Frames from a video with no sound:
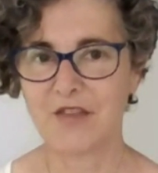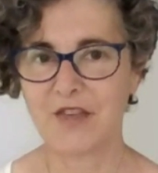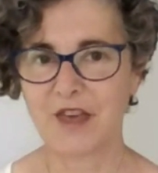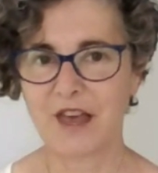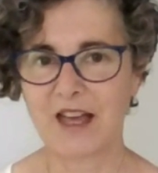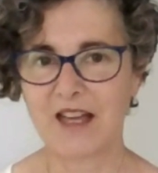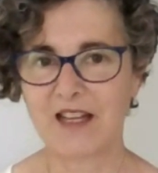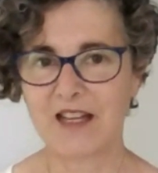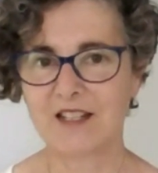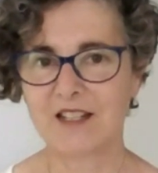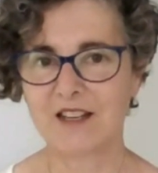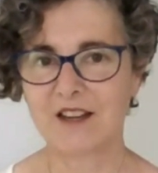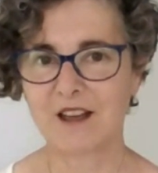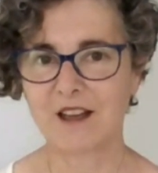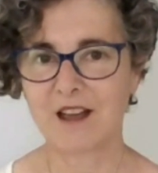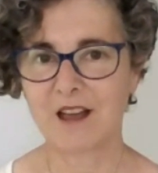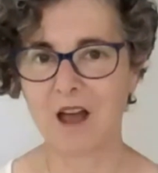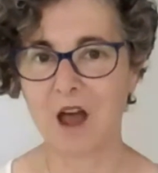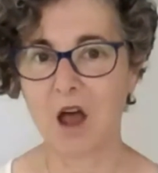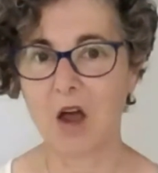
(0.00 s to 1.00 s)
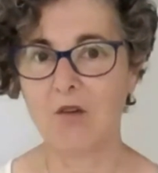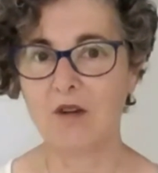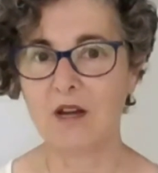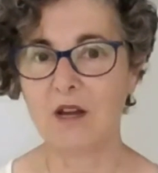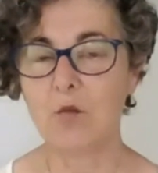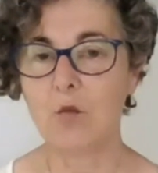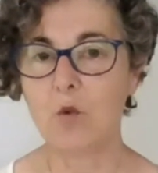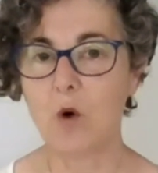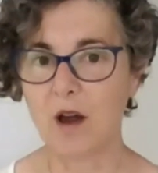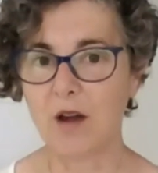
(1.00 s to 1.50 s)
that
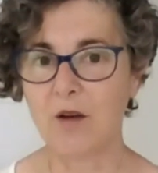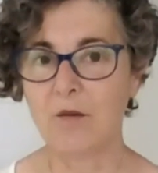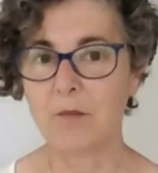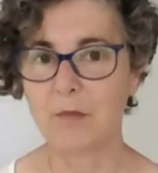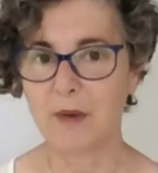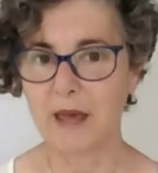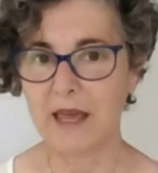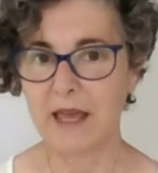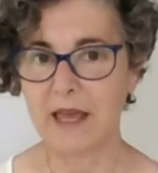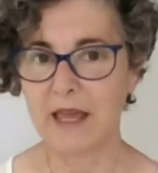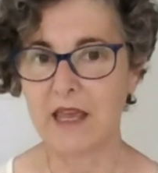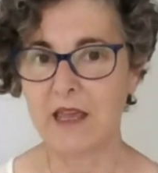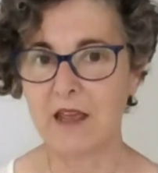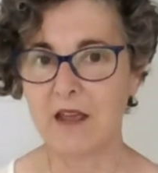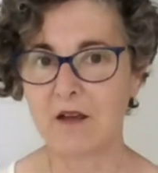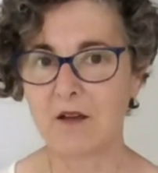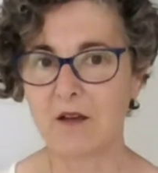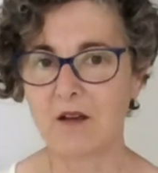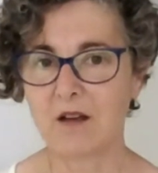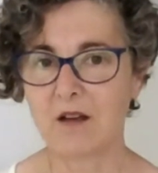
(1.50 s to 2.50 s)
only one bee